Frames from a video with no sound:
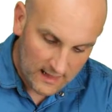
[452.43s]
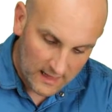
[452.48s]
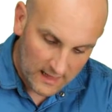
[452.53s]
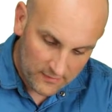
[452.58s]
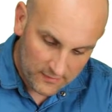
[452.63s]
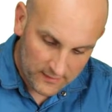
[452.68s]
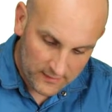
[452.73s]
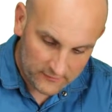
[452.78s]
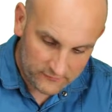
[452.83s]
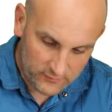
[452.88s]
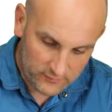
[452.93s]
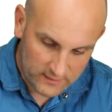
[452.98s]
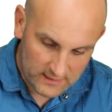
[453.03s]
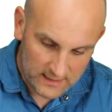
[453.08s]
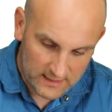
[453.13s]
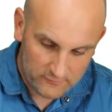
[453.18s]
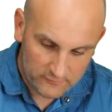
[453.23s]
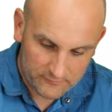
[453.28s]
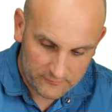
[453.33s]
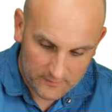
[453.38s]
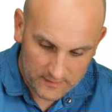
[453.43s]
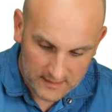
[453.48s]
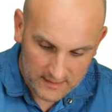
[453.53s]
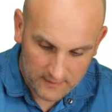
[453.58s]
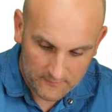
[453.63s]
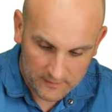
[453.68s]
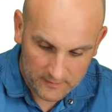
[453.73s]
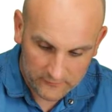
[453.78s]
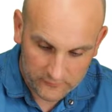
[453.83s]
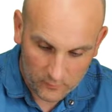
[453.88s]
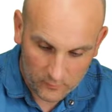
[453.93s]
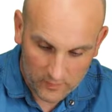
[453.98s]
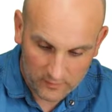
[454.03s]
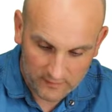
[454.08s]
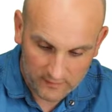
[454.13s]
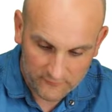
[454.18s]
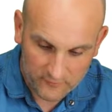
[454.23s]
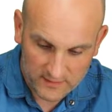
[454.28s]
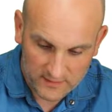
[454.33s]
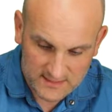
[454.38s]
And this one here is my image. And
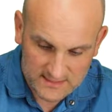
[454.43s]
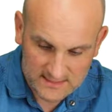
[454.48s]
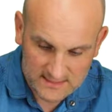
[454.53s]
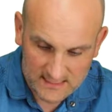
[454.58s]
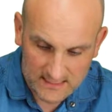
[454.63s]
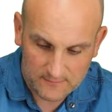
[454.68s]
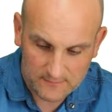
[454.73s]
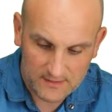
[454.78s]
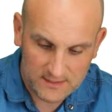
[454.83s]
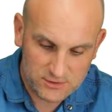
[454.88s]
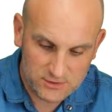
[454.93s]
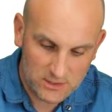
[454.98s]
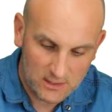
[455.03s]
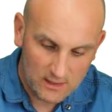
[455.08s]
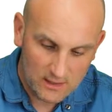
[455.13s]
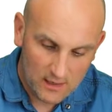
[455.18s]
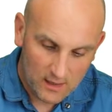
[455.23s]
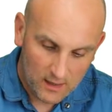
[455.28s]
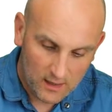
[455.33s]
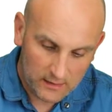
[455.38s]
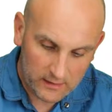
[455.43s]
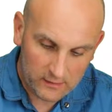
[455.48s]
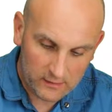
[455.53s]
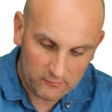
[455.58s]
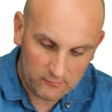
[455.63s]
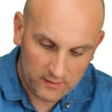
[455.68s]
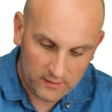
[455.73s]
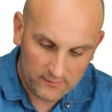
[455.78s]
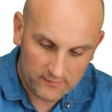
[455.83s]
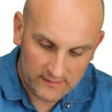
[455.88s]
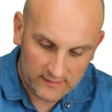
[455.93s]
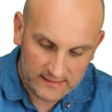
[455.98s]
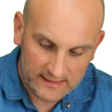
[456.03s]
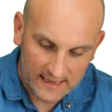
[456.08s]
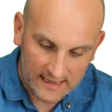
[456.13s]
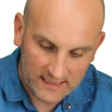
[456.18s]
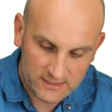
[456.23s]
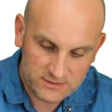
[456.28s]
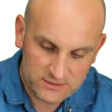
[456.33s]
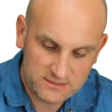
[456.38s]
wherever I see an image, I'm going to write the
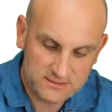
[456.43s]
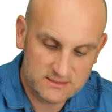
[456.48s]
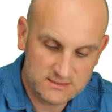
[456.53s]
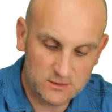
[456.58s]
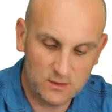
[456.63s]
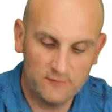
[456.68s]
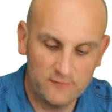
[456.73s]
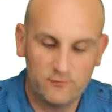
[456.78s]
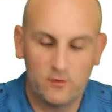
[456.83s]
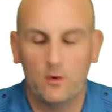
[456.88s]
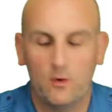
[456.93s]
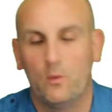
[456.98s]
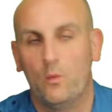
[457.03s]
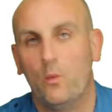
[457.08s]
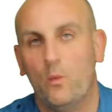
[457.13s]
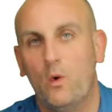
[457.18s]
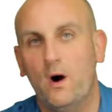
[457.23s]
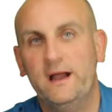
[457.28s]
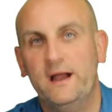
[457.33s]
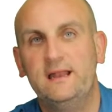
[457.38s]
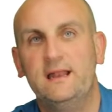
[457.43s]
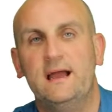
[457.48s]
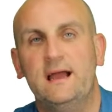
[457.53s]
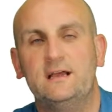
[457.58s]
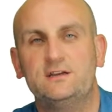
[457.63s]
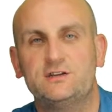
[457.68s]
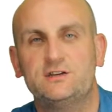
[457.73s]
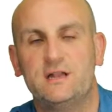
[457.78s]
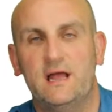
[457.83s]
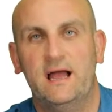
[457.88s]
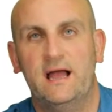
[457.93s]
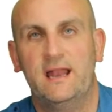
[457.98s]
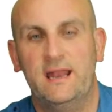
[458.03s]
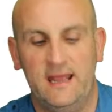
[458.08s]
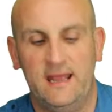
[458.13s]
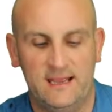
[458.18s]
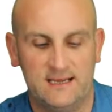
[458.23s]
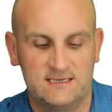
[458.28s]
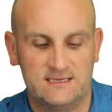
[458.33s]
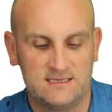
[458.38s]
dashed. So I've got y dashed and
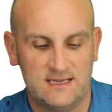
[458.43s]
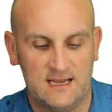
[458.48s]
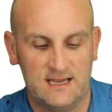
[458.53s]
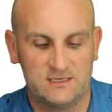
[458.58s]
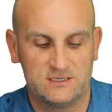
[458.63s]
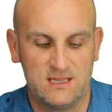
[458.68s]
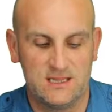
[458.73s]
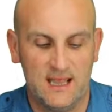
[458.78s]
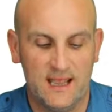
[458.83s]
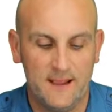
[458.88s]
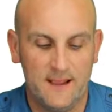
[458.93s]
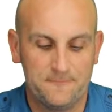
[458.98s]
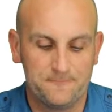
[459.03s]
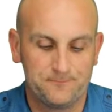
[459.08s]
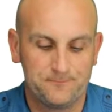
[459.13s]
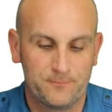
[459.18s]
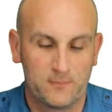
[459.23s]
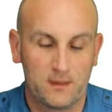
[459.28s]
x dashed there.